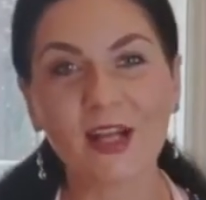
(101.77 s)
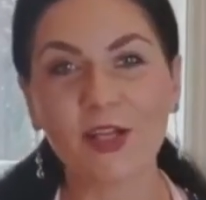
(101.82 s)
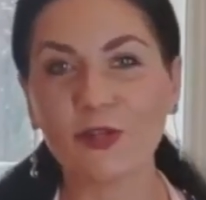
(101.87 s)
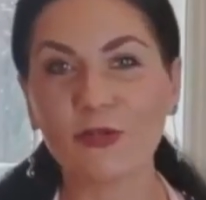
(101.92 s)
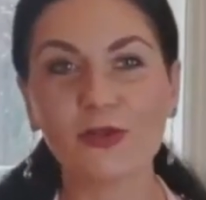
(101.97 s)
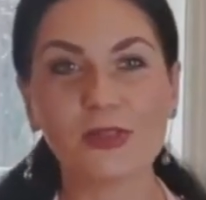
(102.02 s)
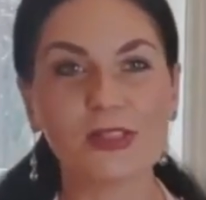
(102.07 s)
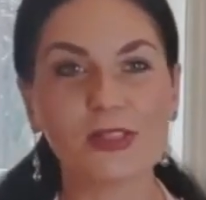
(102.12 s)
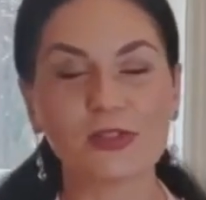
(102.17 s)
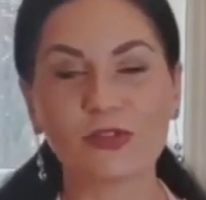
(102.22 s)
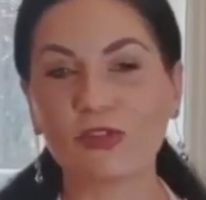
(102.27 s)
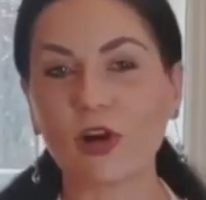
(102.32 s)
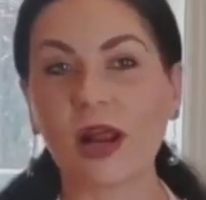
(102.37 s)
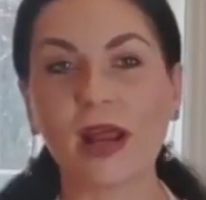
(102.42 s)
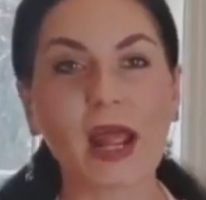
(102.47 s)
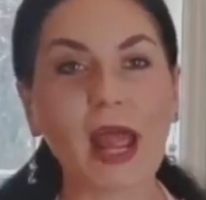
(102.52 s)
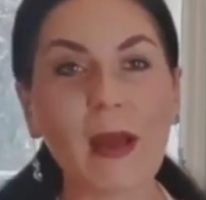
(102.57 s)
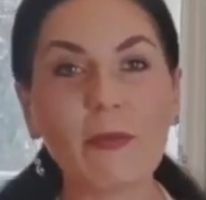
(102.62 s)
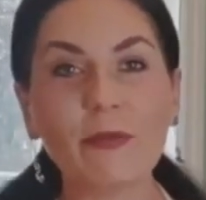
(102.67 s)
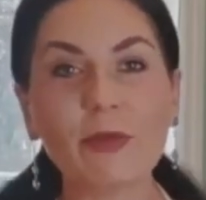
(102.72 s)
use dry
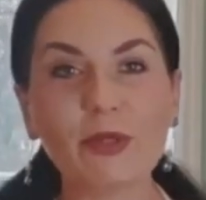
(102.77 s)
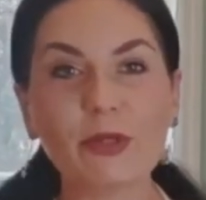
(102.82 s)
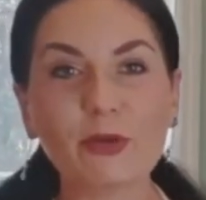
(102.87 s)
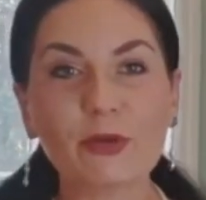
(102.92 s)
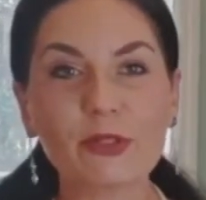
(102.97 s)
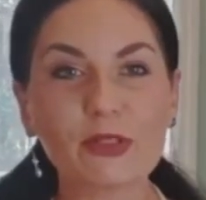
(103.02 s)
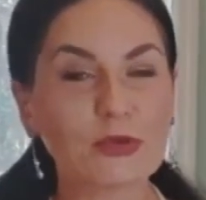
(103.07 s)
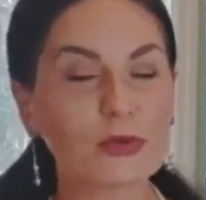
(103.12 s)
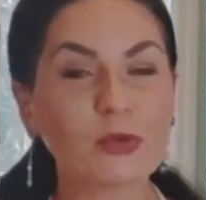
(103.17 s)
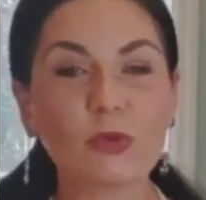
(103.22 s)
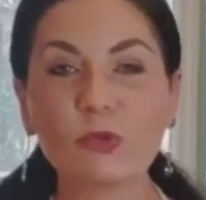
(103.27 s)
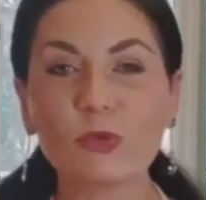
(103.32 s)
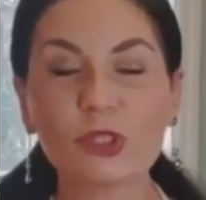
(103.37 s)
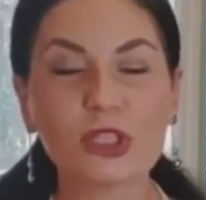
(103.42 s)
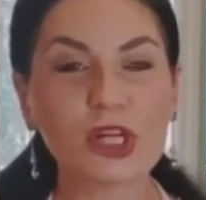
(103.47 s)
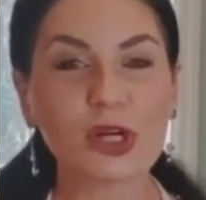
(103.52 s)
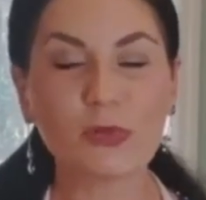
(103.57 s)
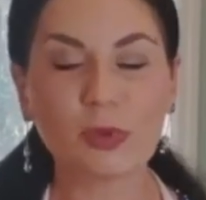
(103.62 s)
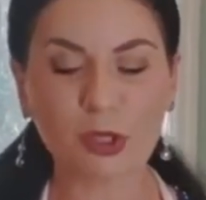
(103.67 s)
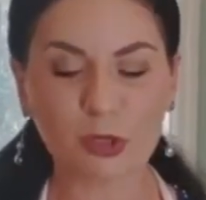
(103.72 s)
apricots,
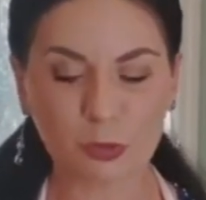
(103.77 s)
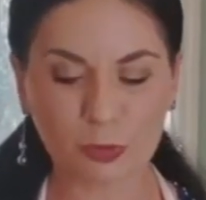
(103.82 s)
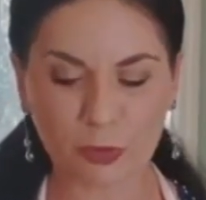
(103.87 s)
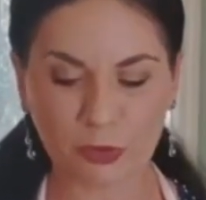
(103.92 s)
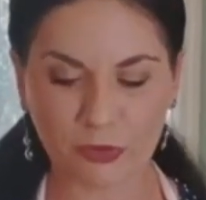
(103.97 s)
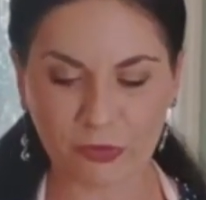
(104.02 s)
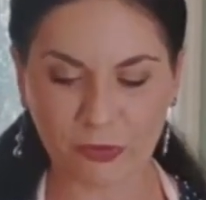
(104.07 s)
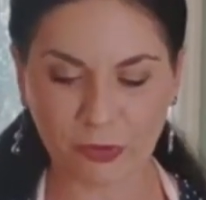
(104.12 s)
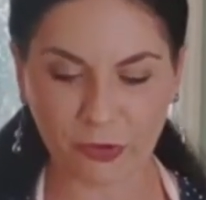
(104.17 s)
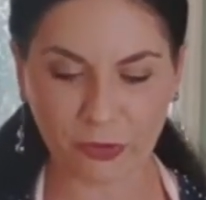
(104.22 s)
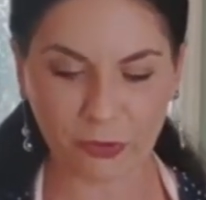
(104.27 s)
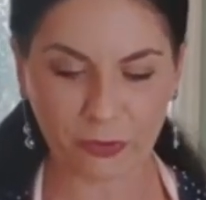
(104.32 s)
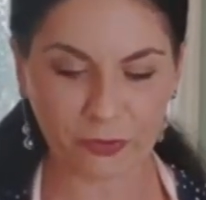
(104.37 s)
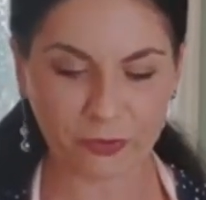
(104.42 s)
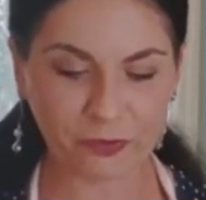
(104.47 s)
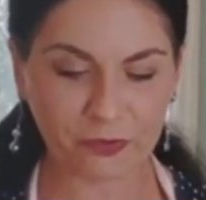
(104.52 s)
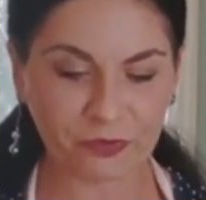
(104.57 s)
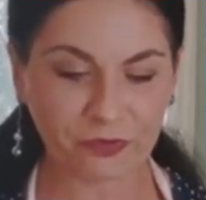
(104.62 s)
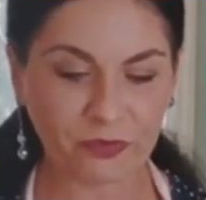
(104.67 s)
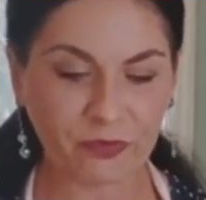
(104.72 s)
whichever you prefer.
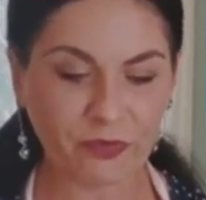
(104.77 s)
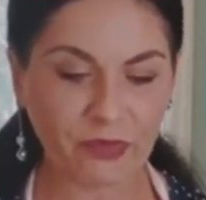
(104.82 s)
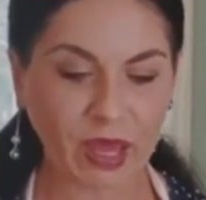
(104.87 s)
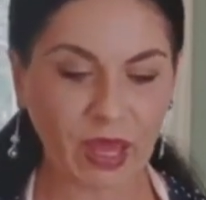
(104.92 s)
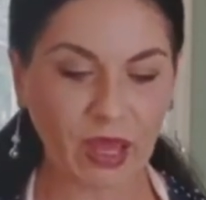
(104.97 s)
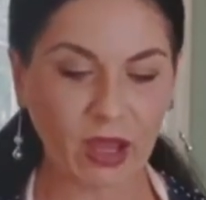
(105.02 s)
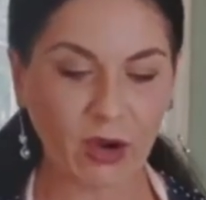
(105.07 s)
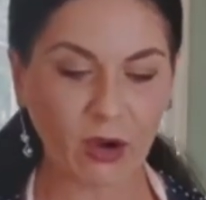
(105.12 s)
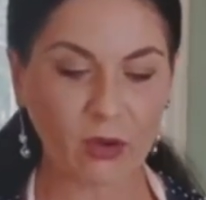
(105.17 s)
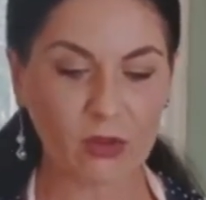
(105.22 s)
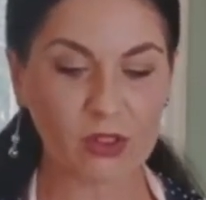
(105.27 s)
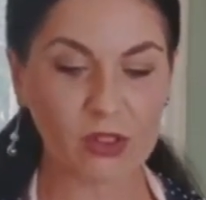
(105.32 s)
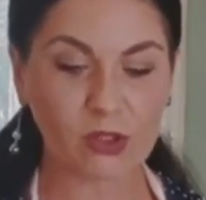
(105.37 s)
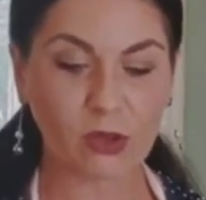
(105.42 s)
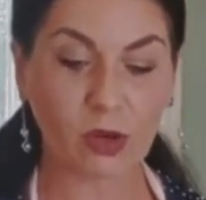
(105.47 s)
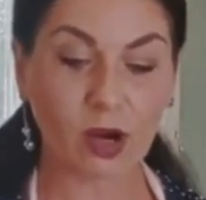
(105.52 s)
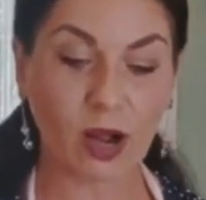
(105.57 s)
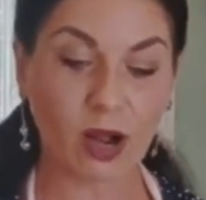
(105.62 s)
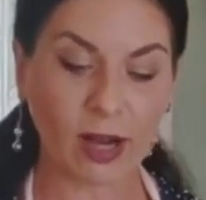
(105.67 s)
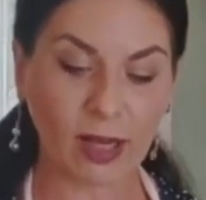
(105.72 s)

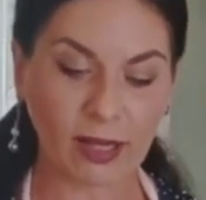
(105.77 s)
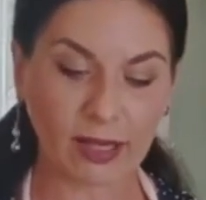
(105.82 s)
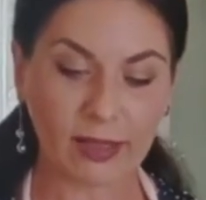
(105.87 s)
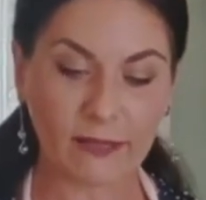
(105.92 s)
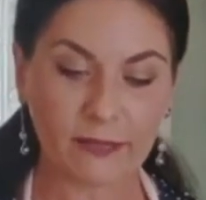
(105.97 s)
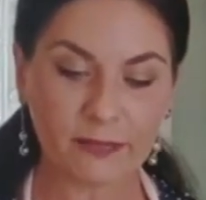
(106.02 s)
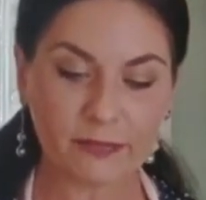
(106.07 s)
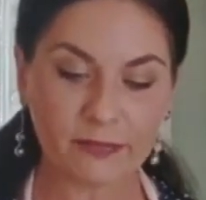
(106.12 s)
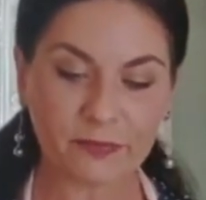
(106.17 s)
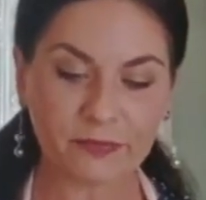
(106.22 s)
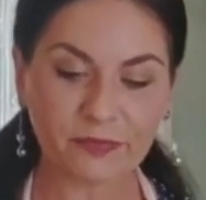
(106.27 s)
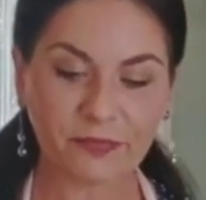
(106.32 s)
Also honey.